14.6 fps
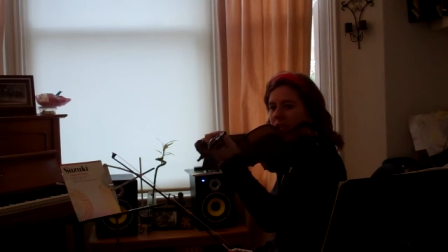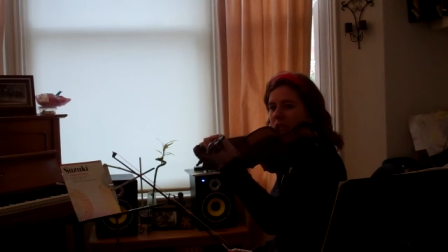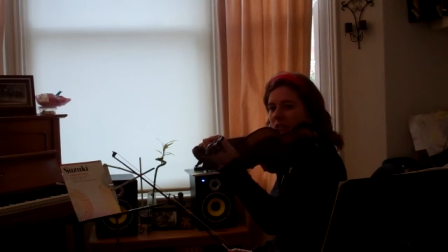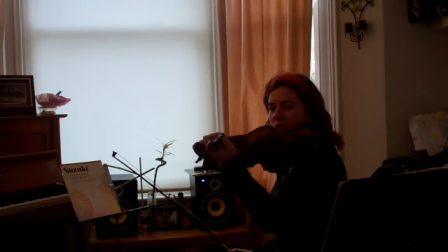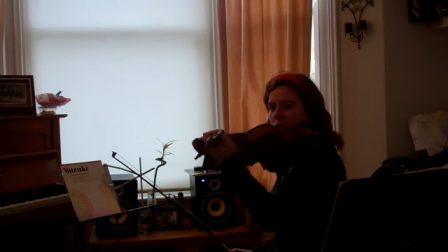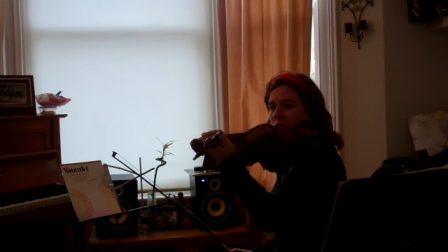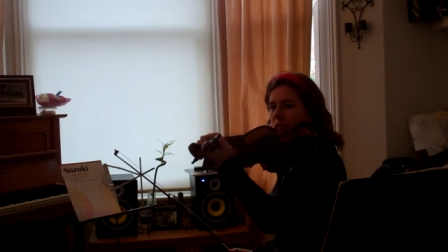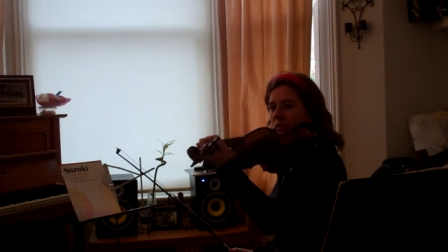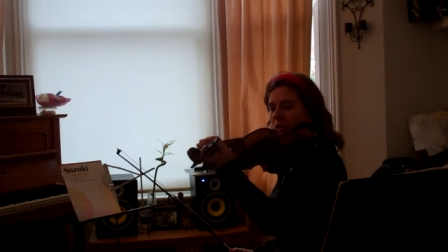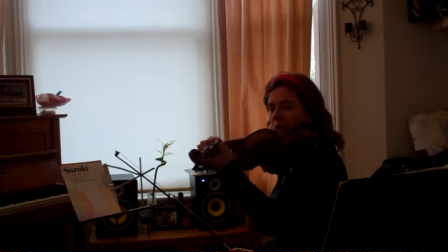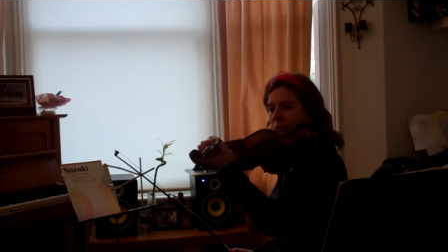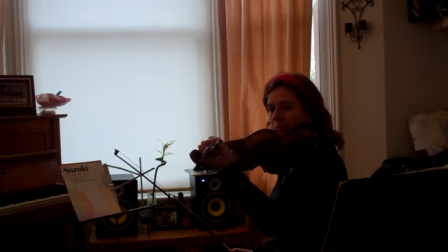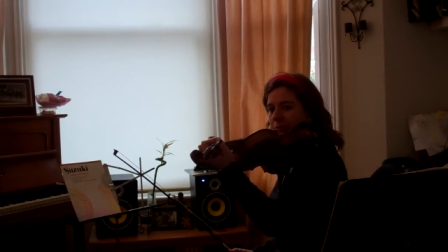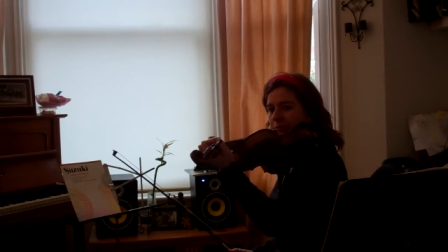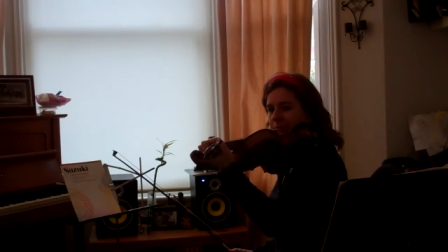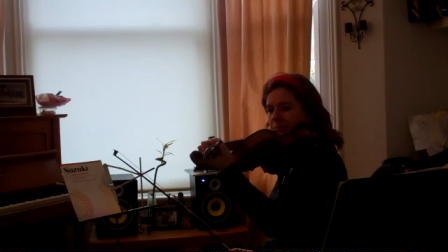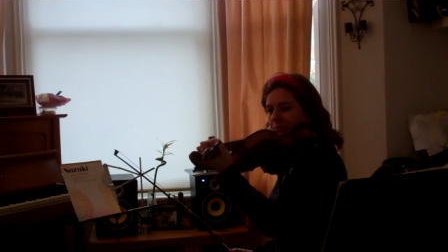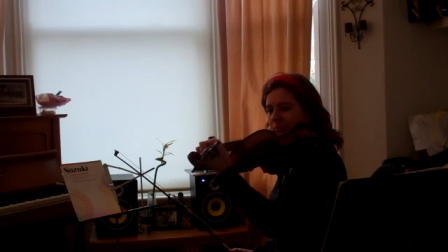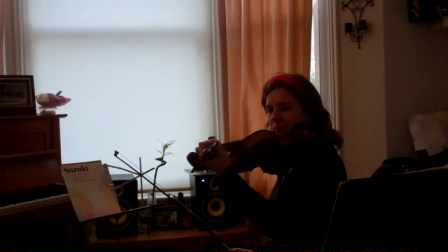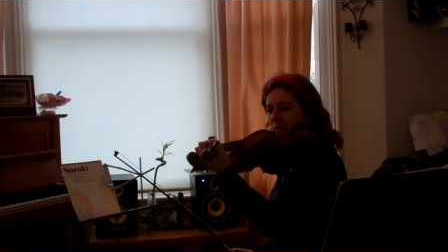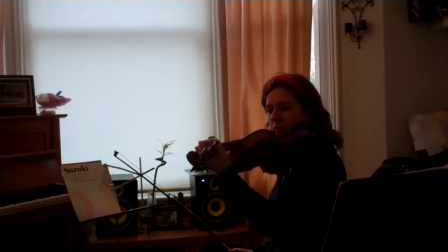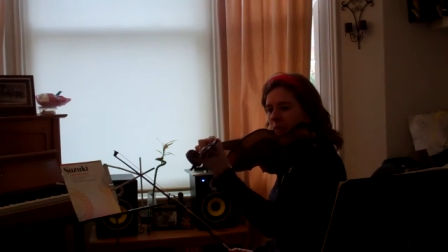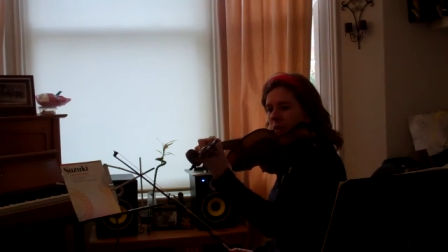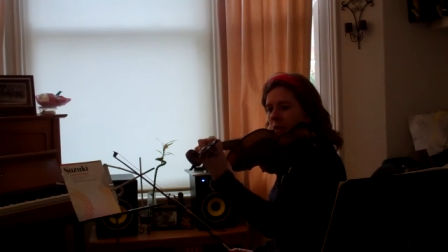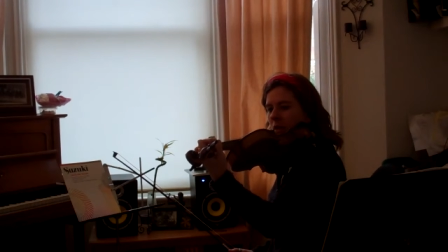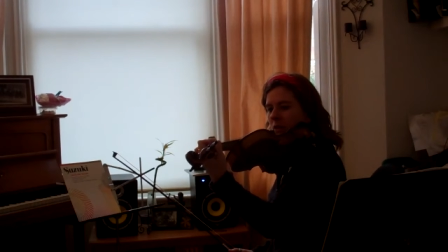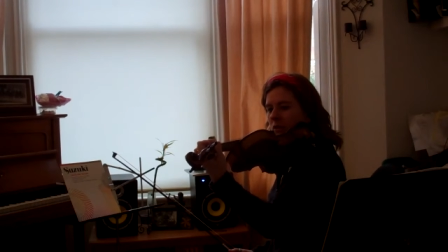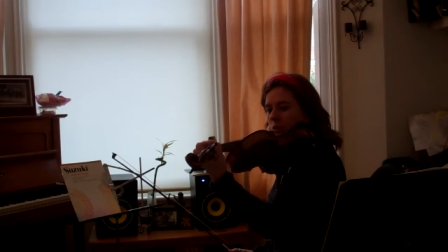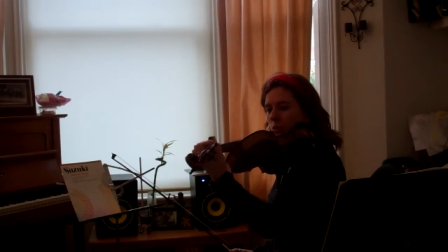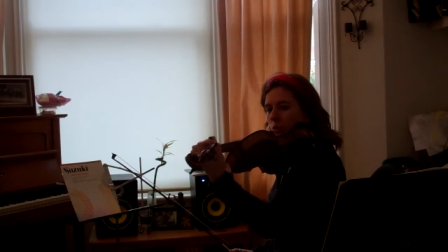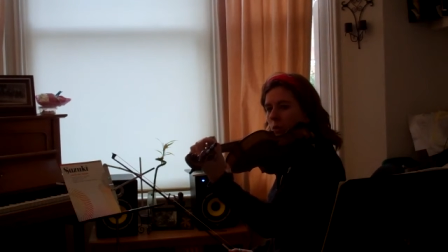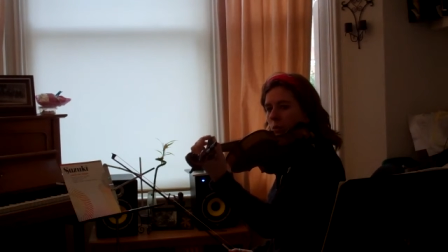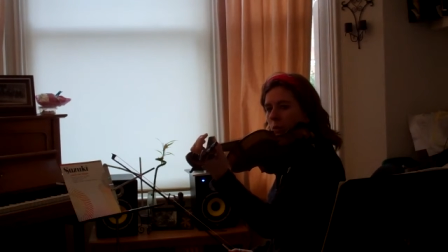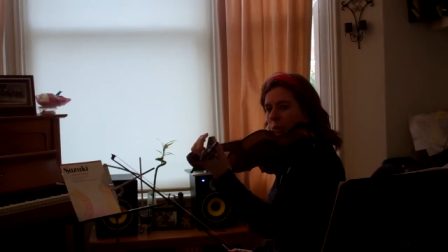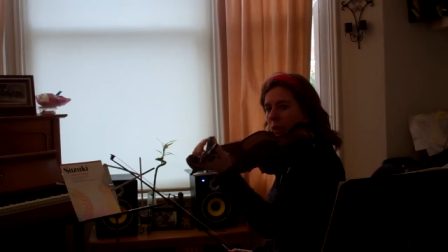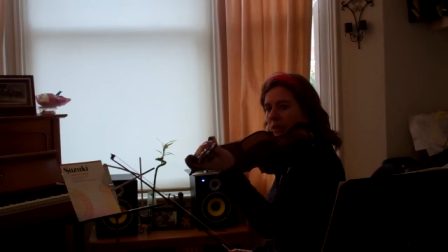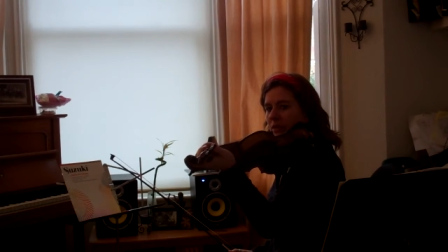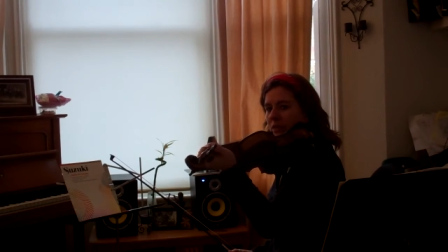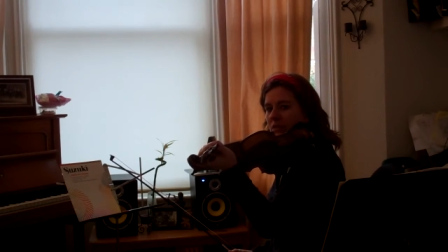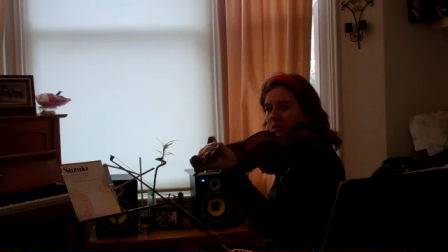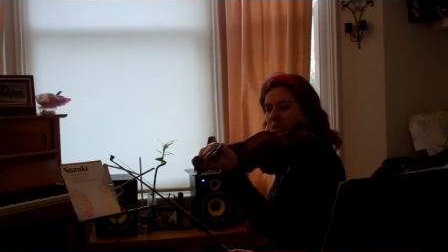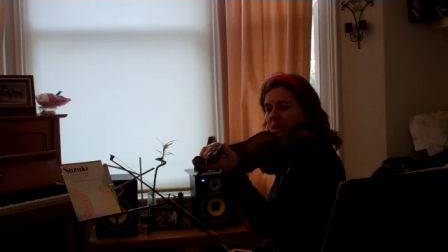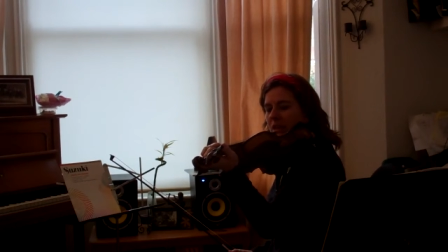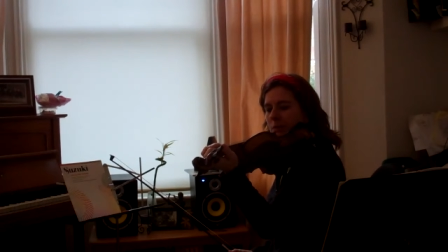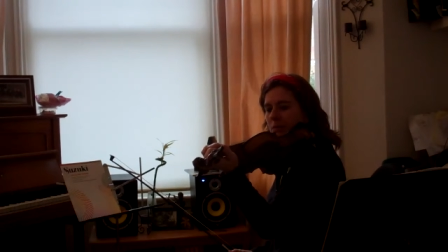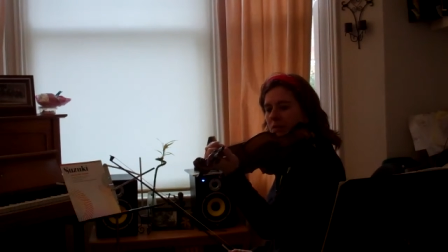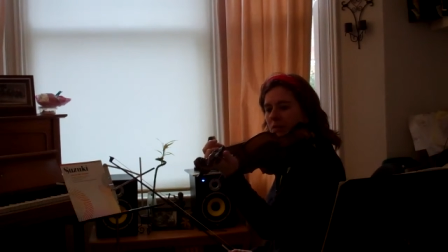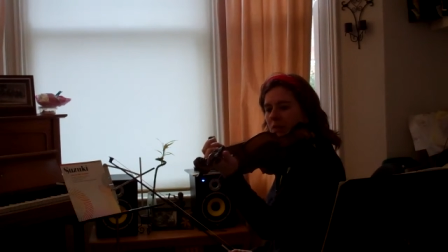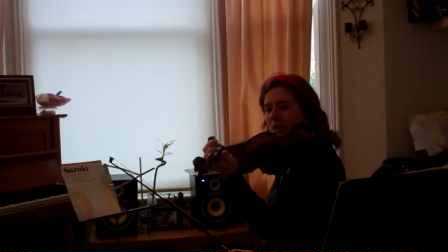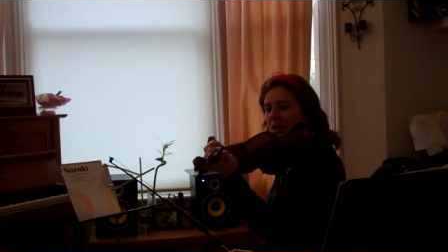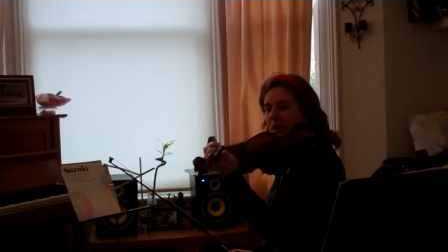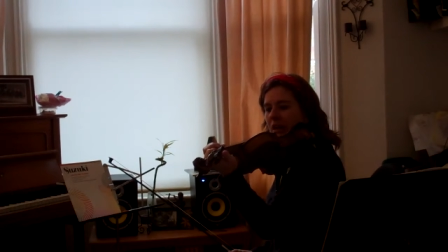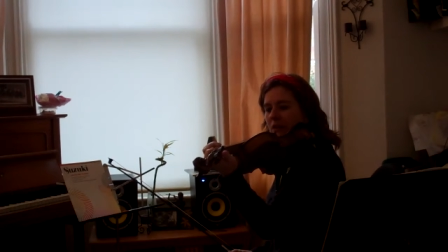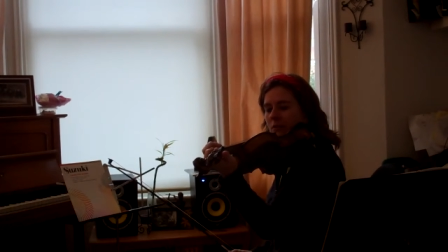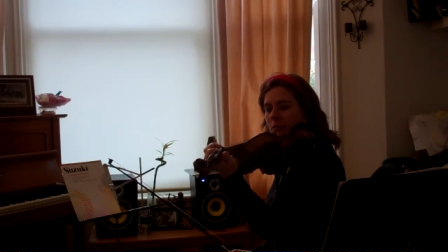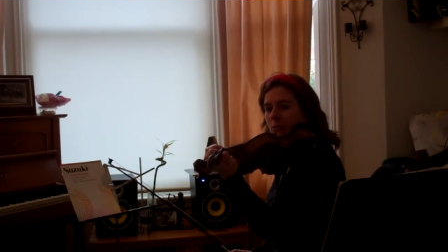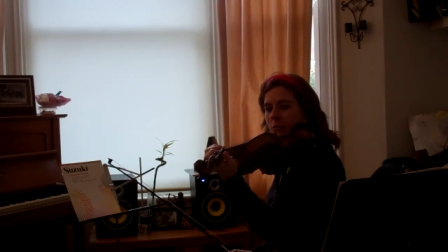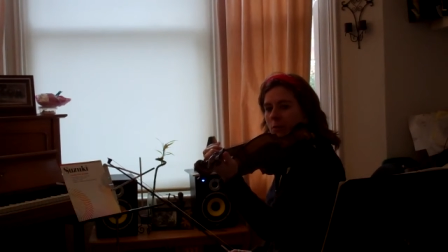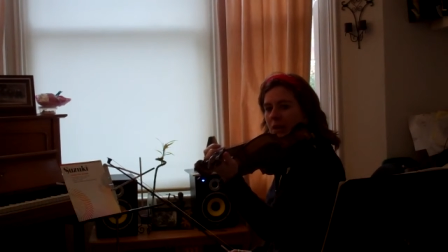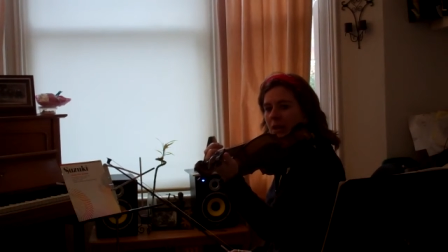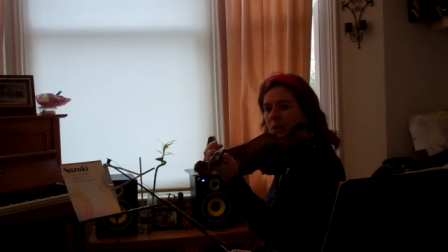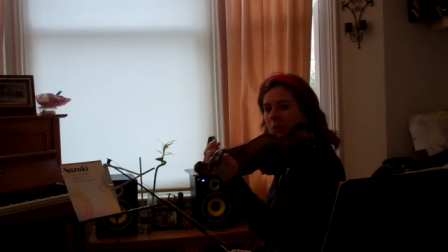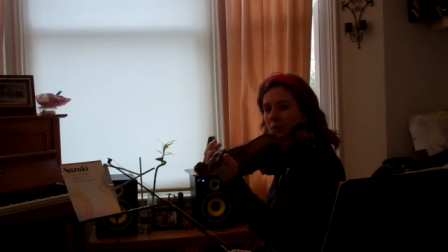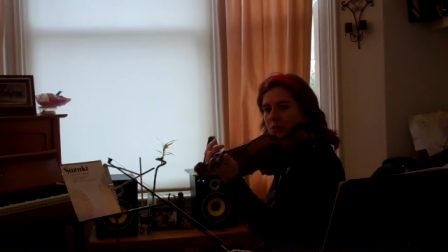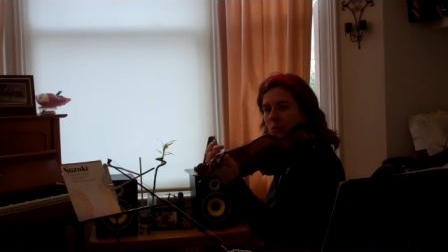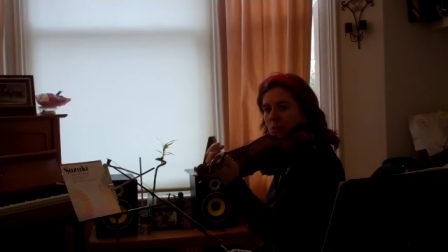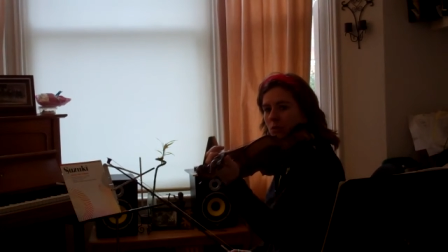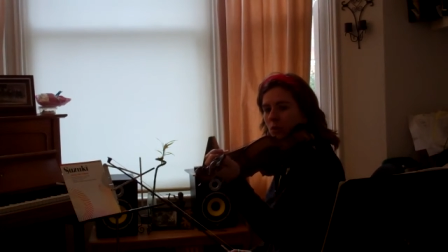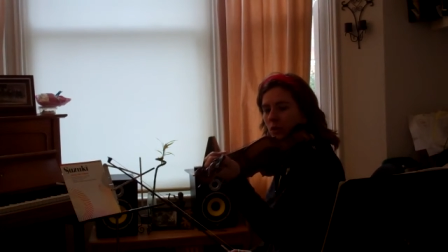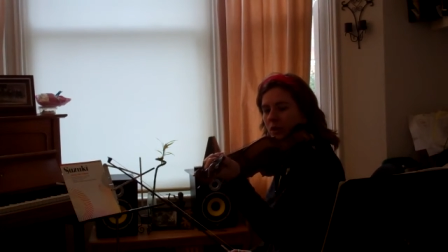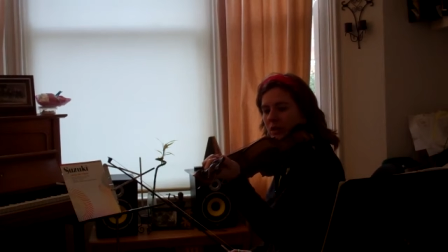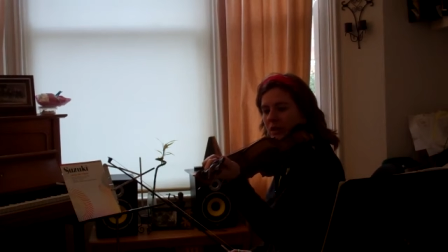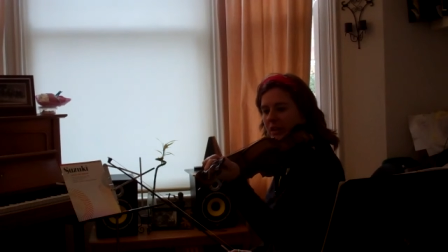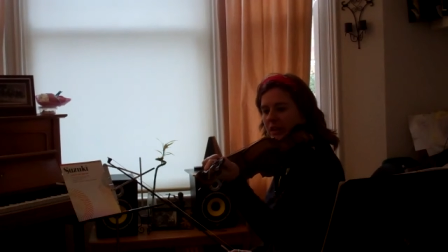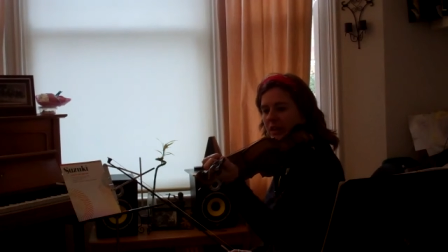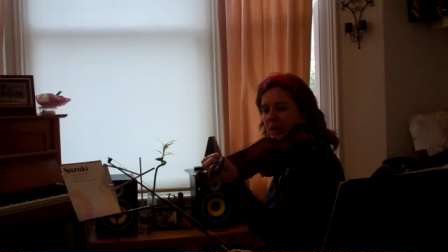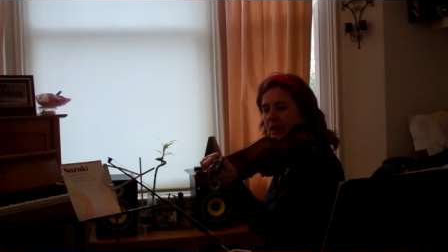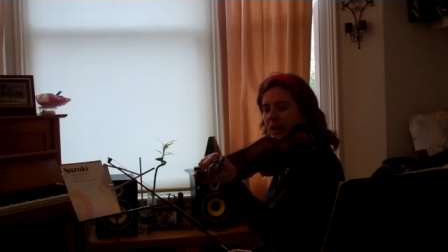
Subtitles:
against their thumb. So and this keeps the hand from being able to move quickly,